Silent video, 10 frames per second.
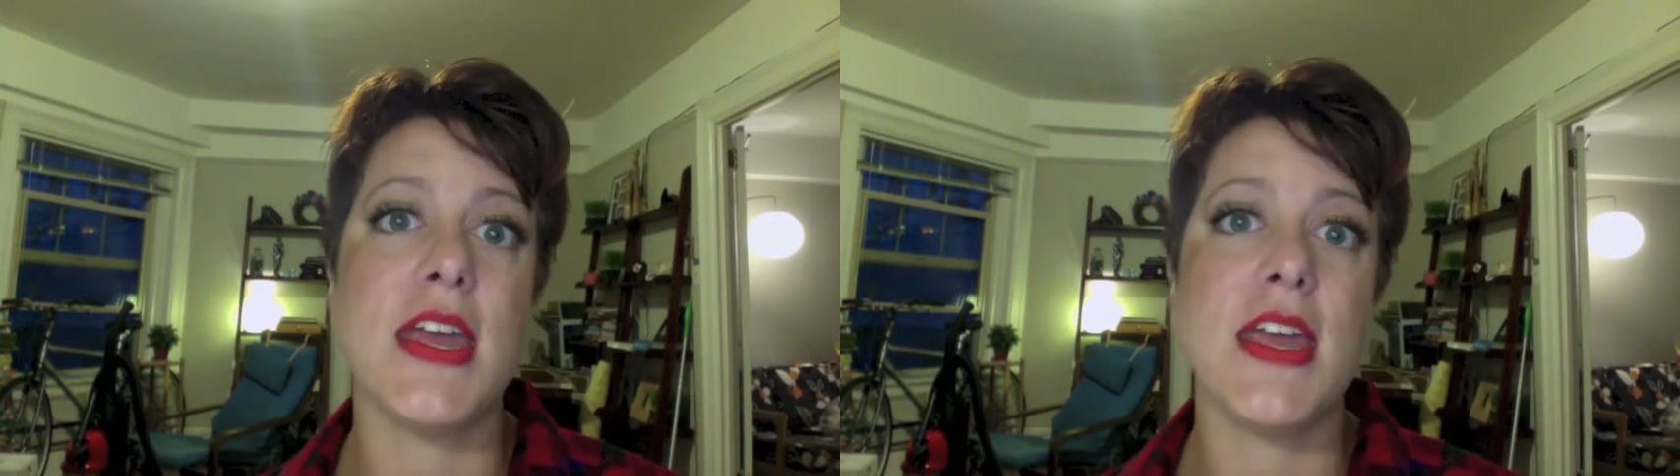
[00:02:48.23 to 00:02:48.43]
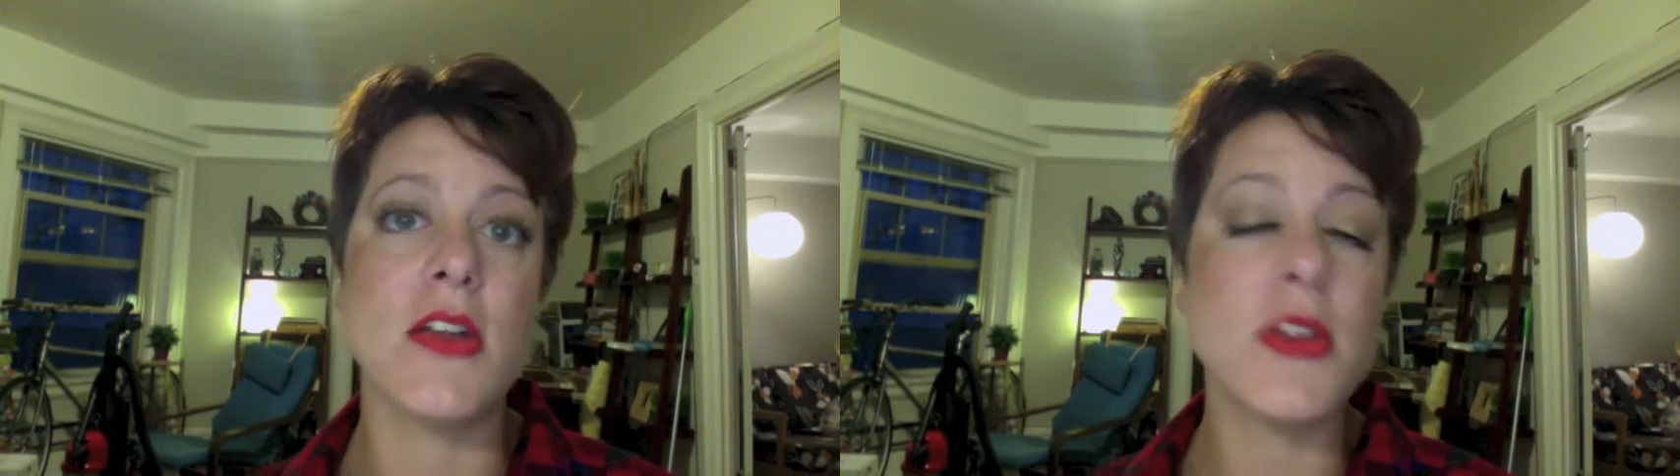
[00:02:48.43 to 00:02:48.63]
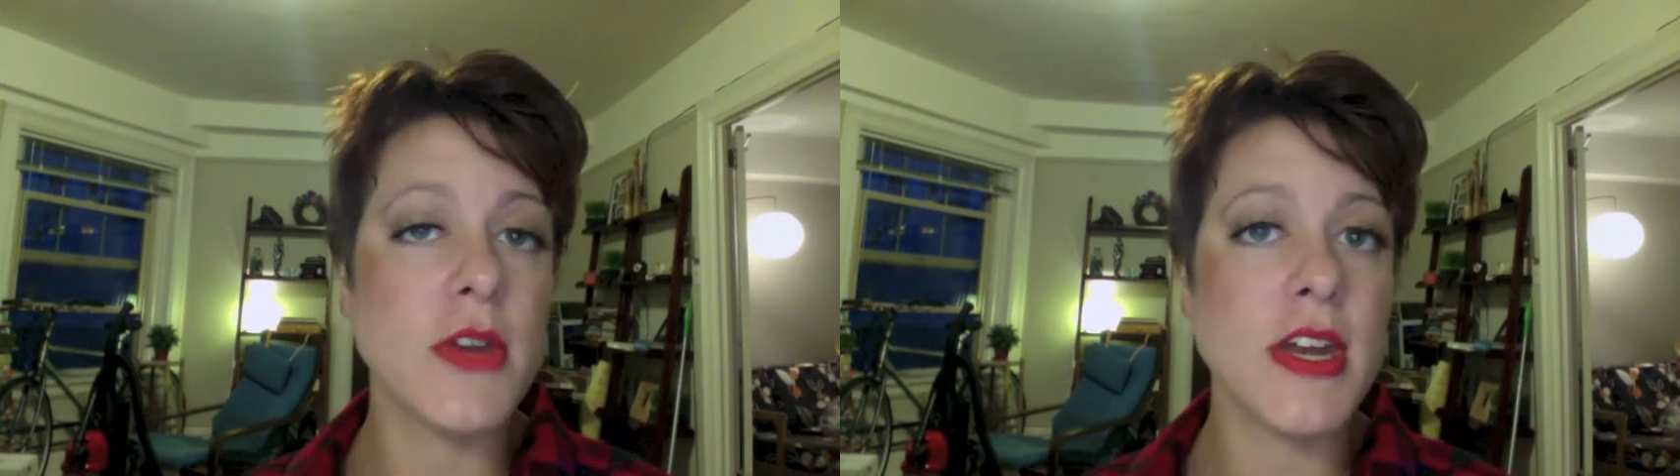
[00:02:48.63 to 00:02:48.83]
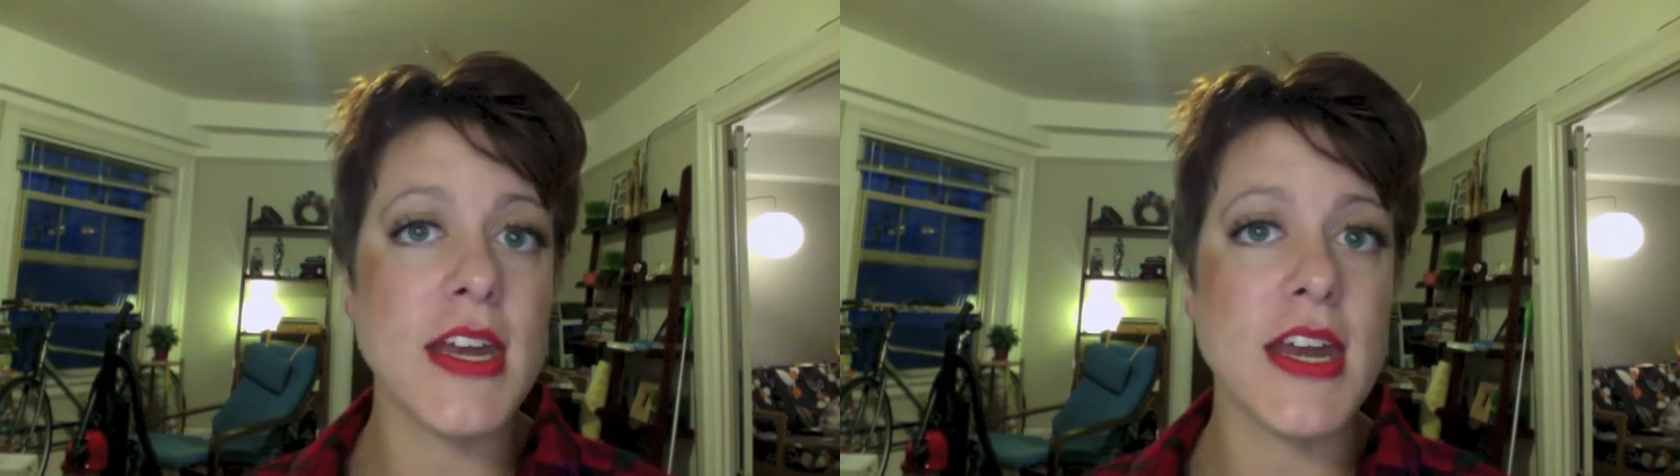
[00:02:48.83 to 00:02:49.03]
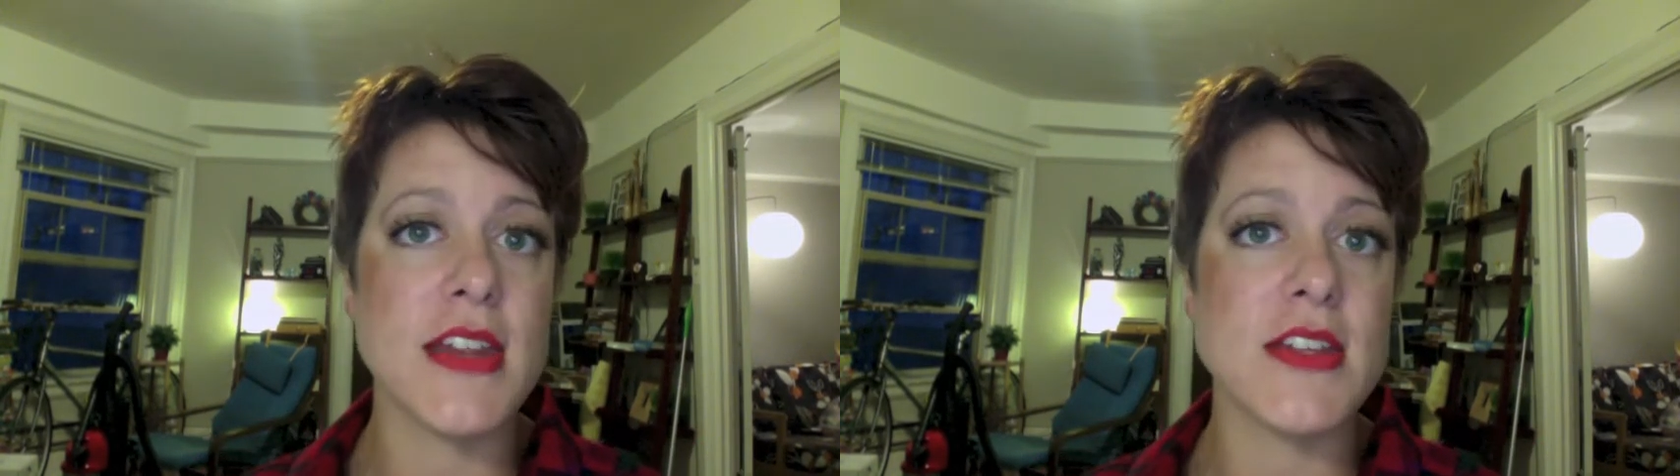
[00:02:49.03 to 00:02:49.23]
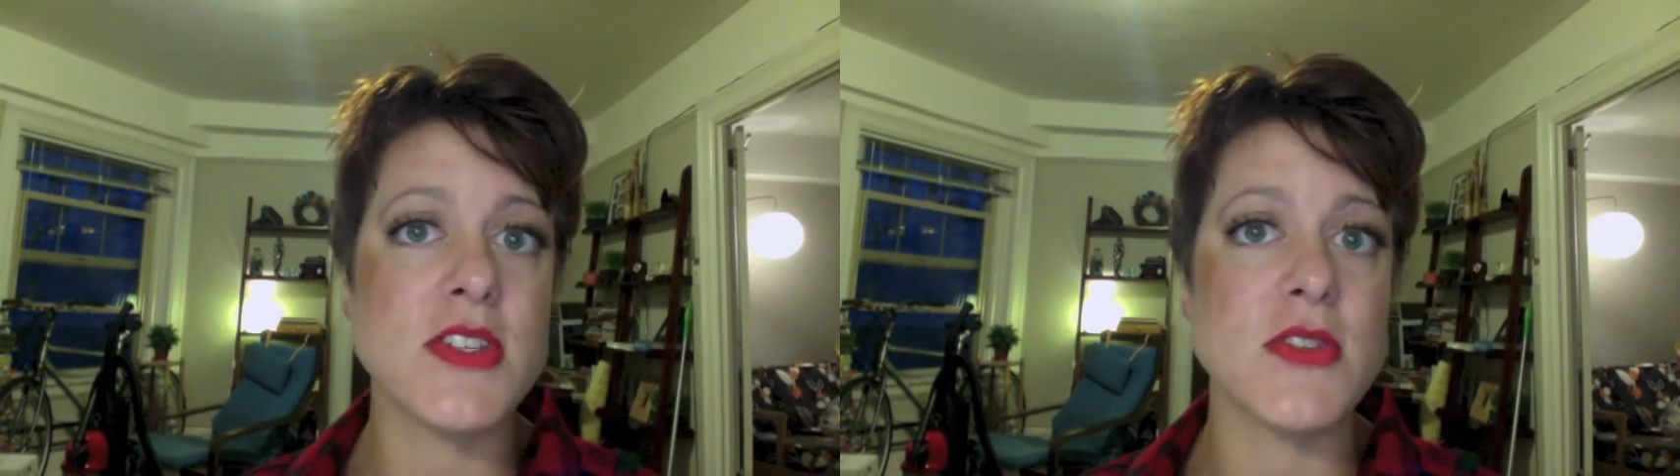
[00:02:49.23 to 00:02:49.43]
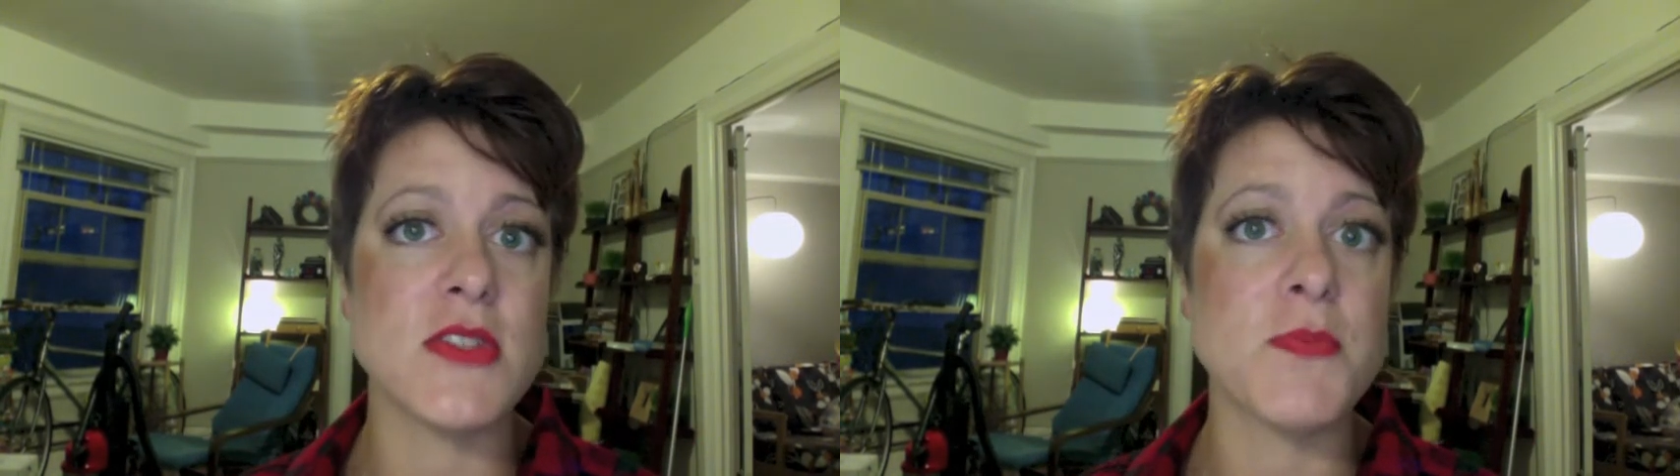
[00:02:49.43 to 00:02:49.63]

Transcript: included in the student's